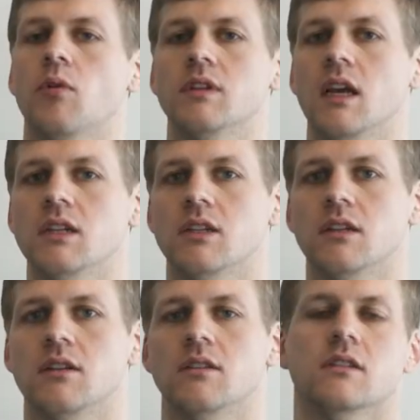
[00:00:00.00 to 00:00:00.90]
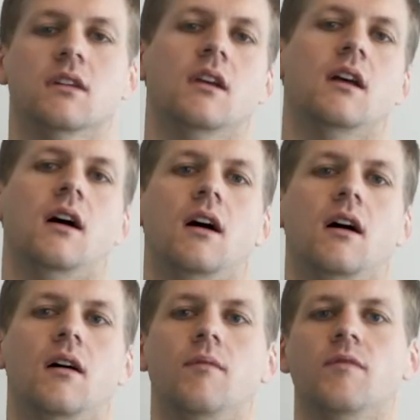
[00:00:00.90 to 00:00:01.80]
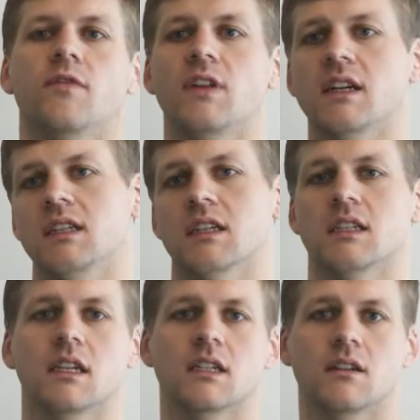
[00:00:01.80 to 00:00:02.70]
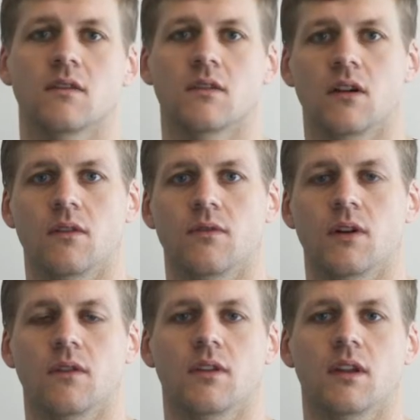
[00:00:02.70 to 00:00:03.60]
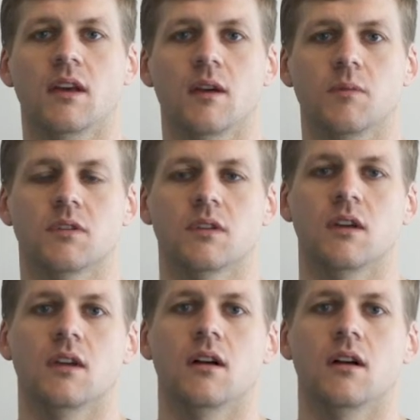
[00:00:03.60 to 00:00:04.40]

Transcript: rotations, flexion extension of the hips,